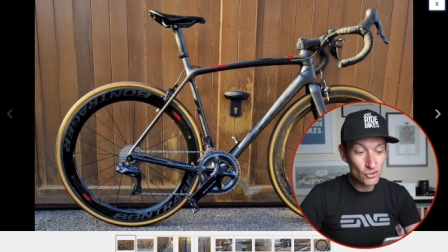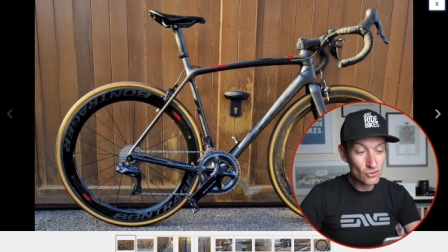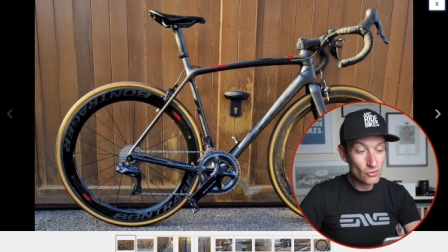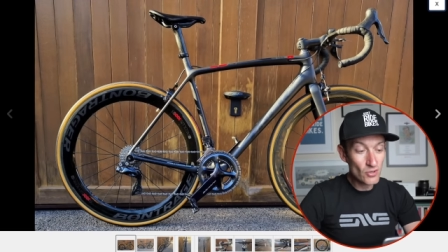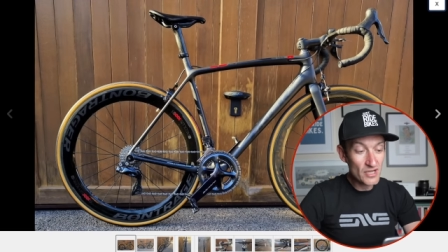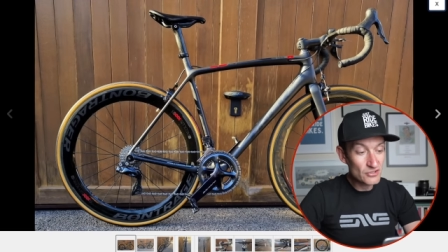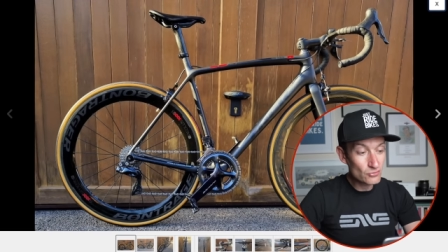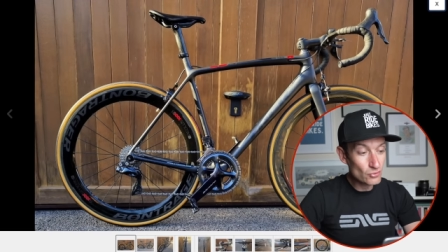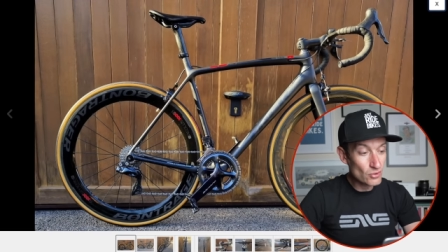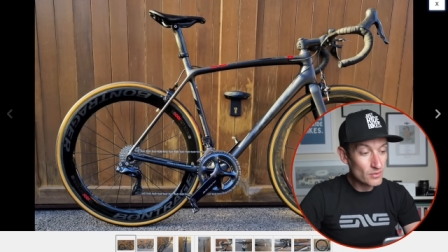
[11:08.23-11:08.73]

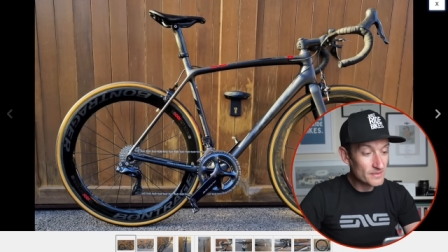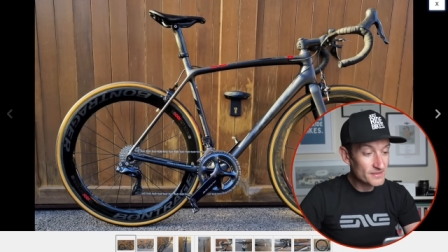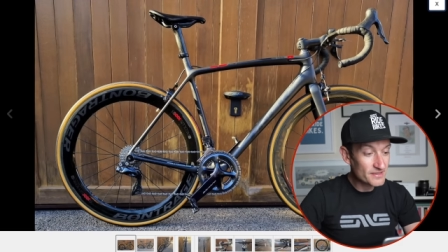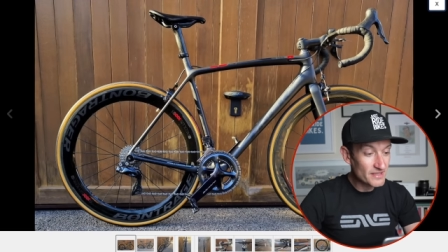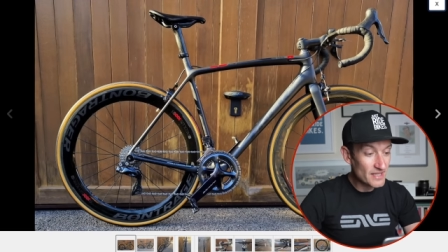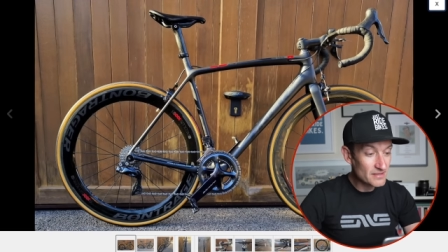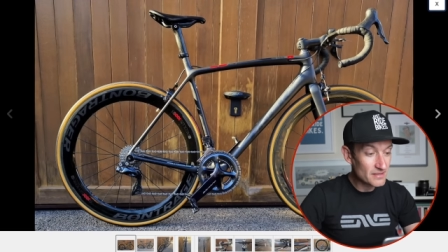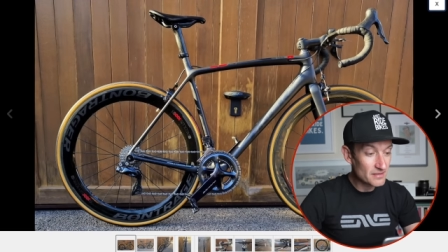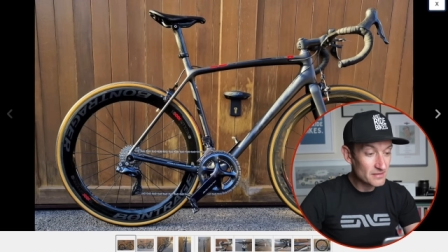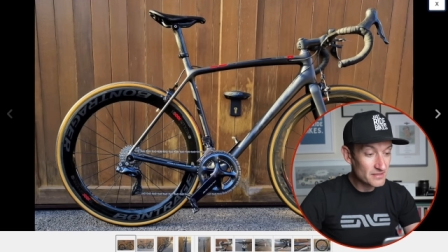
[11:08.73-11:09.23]
Dura-Ace group
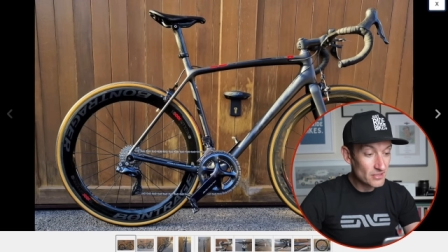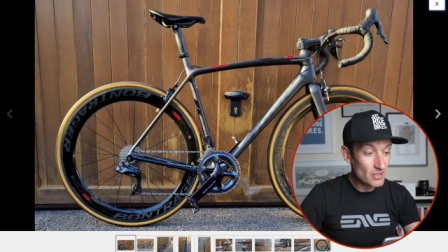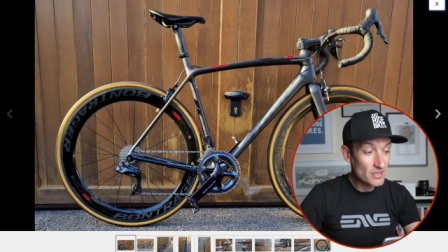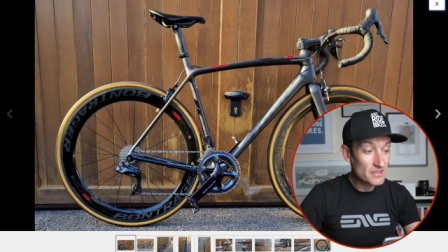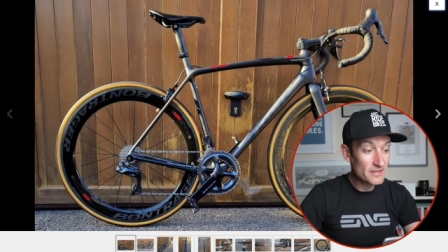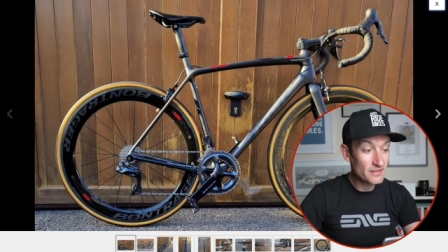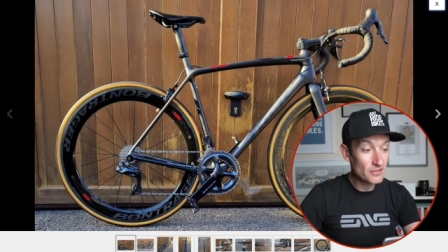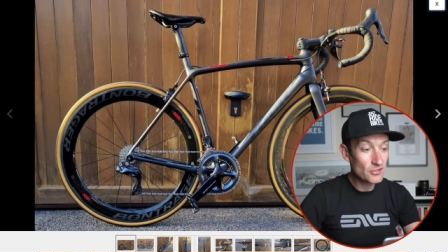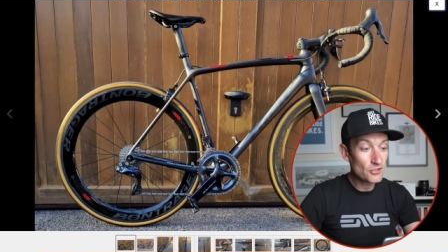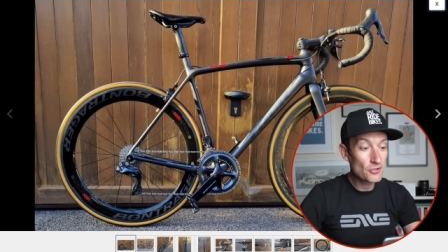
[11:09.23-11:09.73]
set,
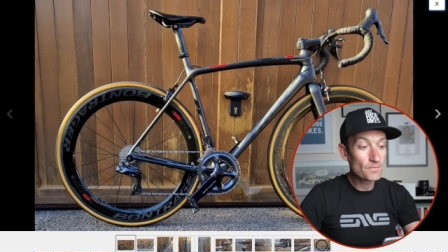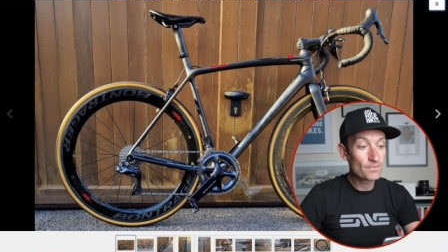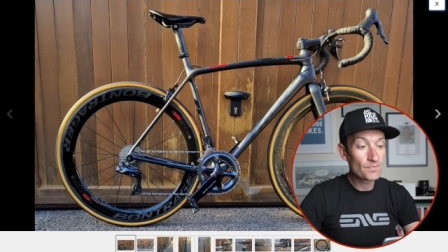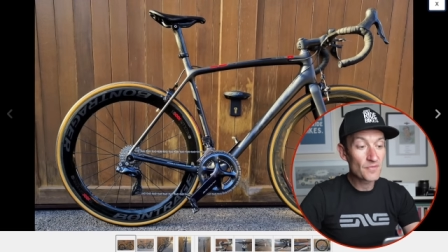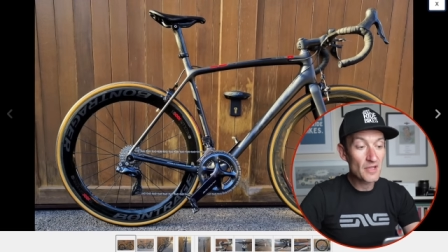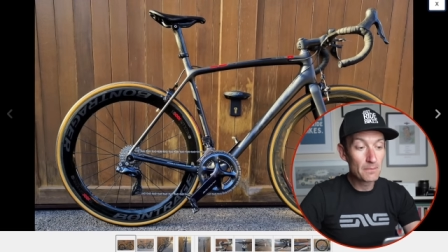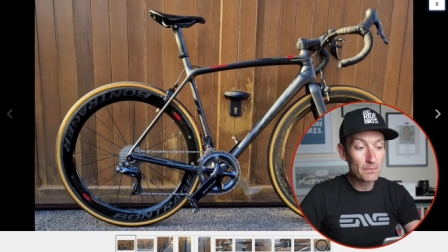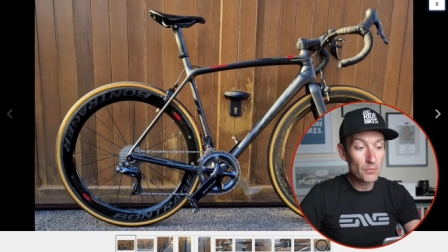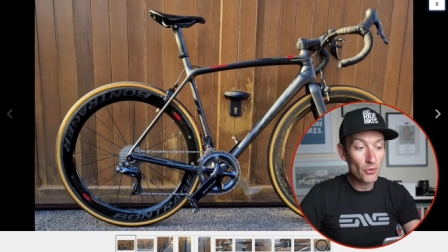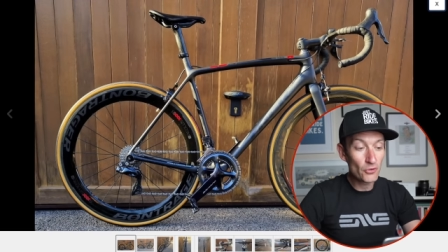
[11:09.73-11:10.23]
Di2,
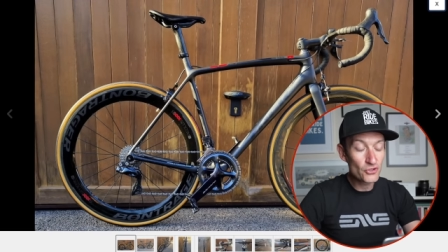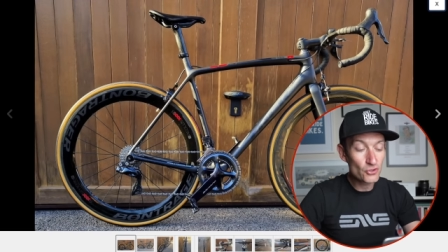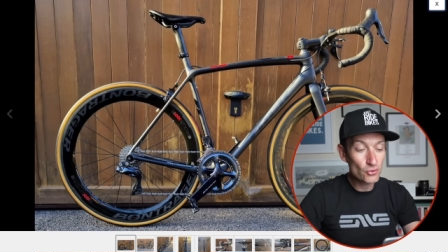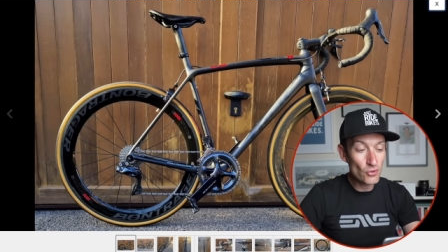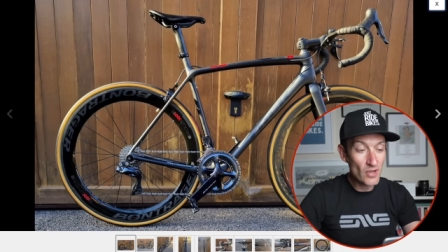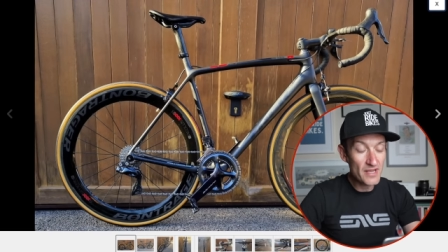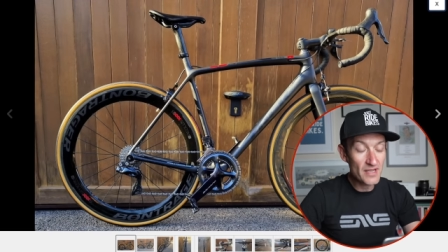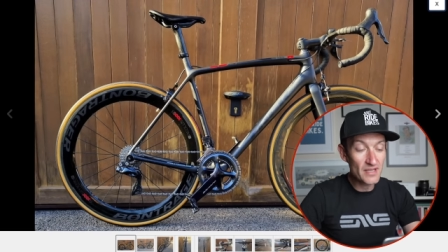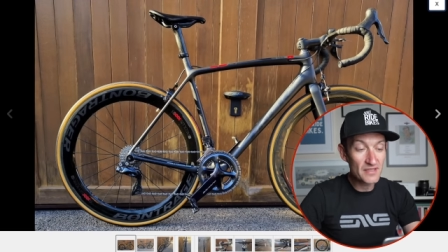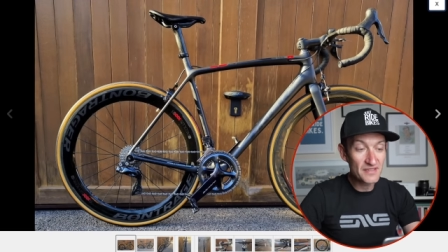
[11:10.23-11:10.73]

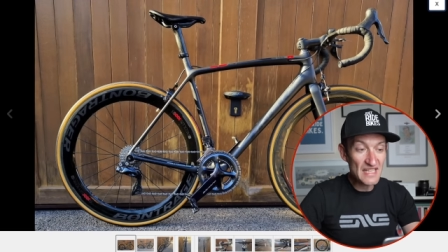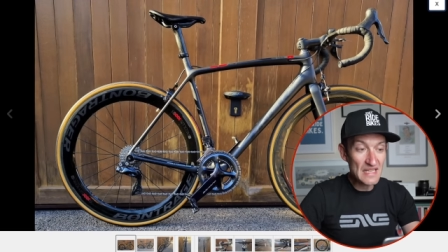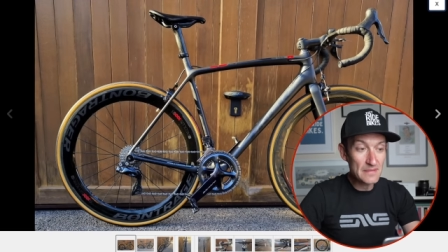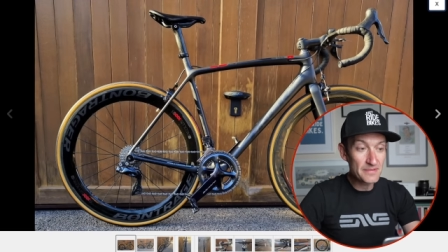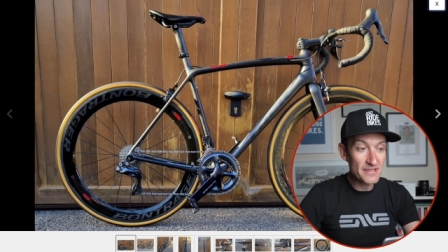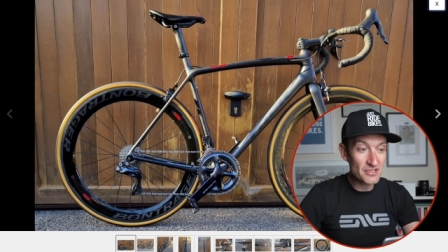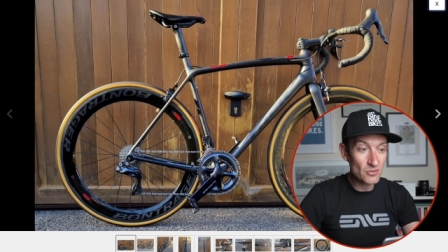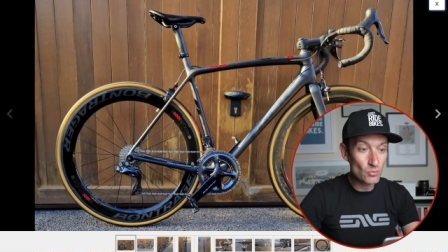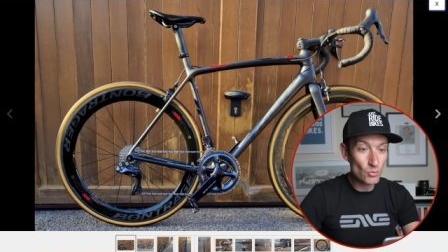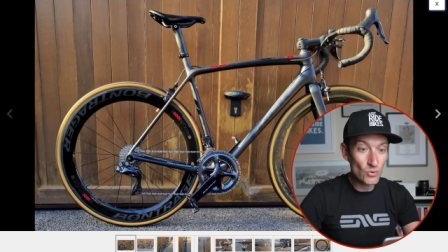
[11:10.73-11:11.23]
Bontrager, deep
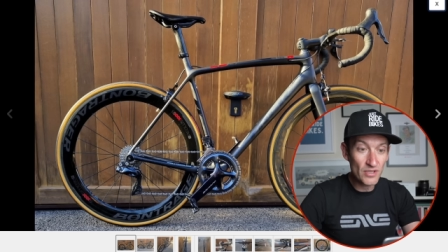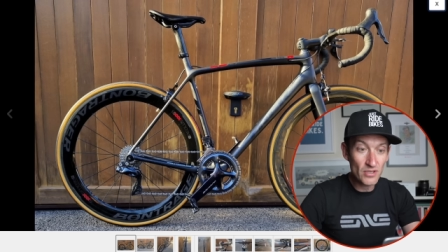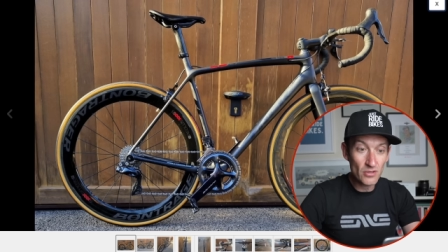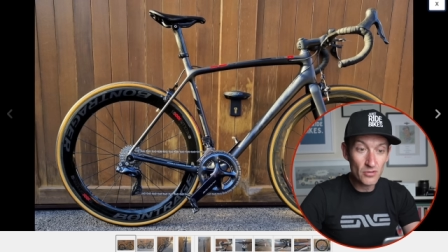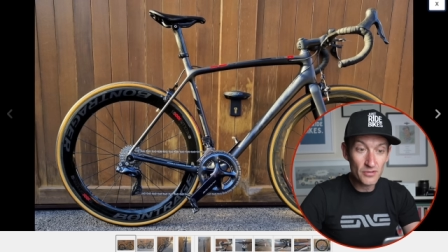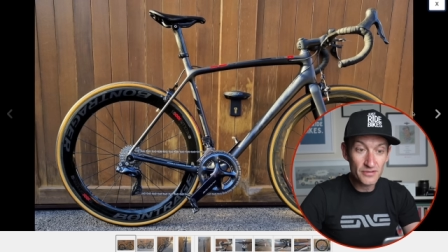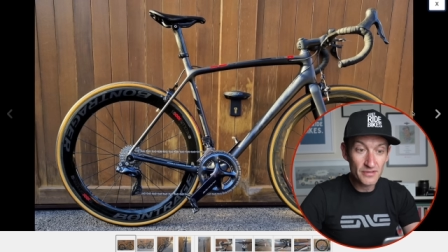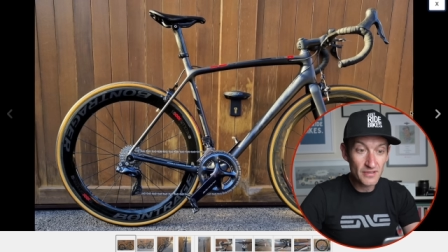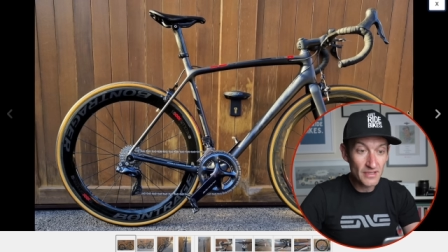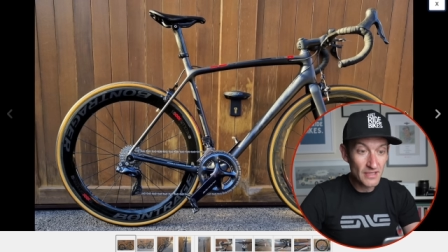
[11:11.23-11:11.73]
section
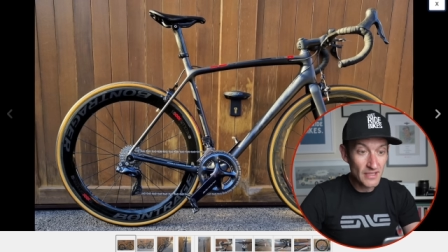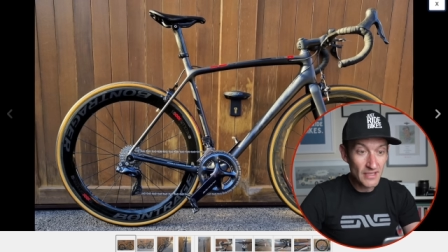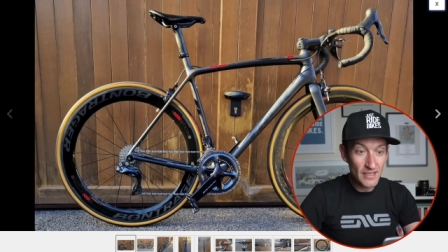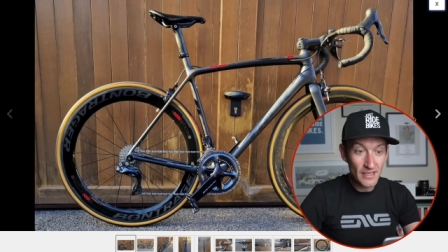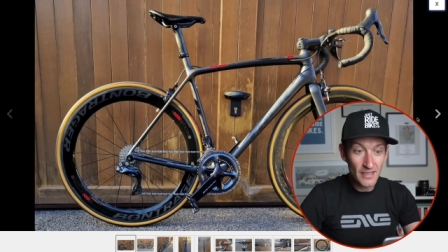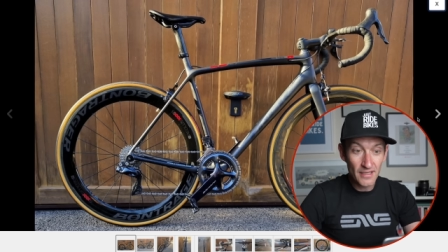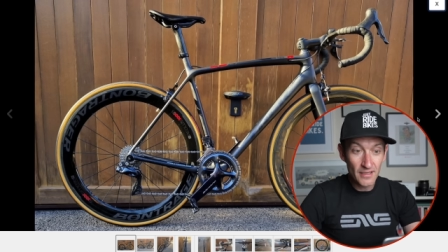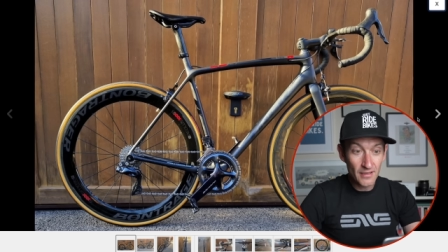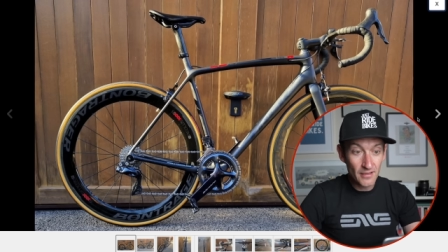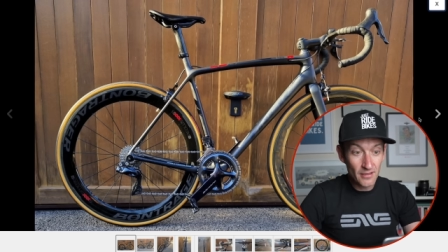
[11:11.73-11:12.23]
wheels.
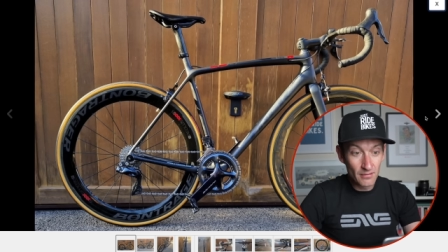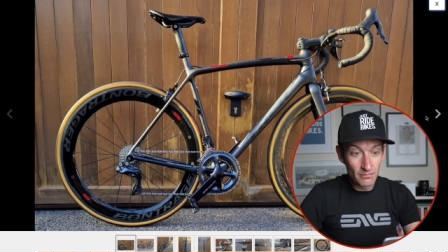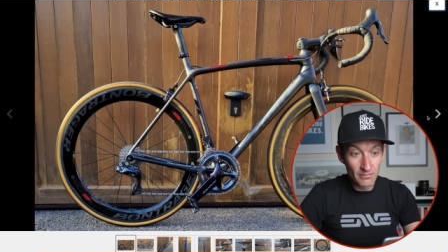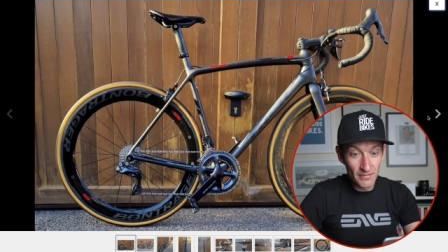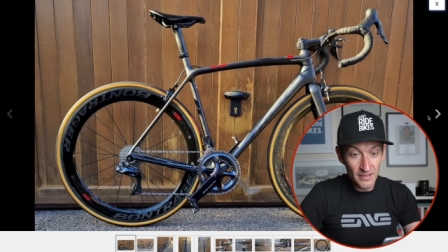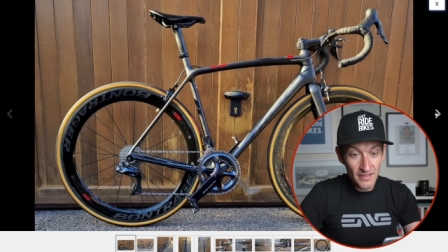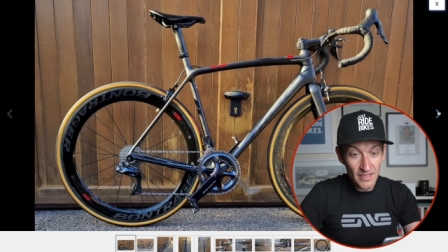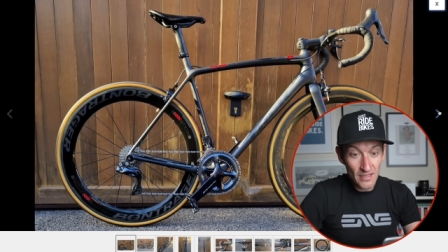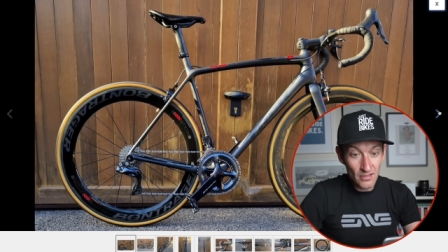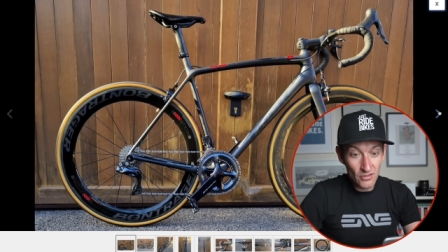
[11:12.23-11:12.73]
I
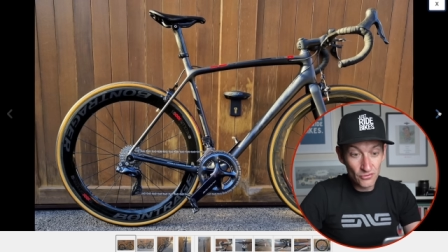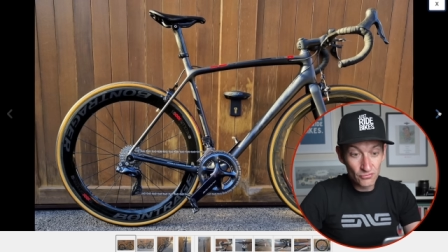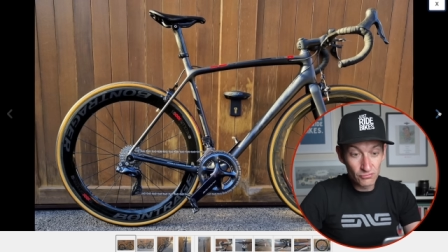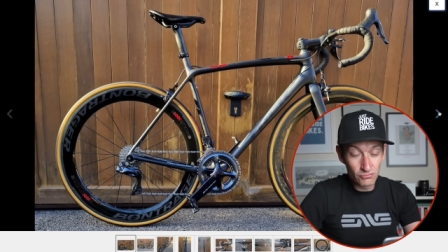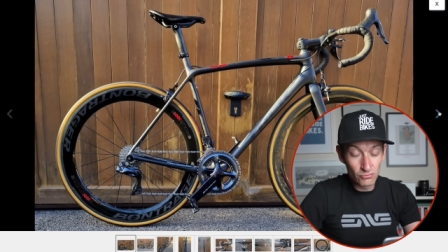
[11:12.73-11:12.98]
mean, that looks